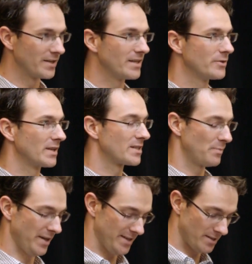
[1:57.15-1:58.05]
need to
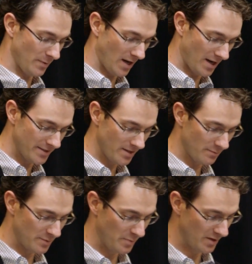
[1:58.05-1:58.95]
explain some
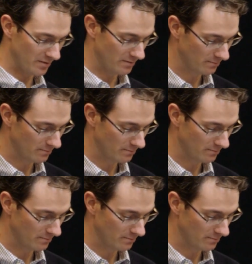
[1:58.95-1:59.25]
concepts, but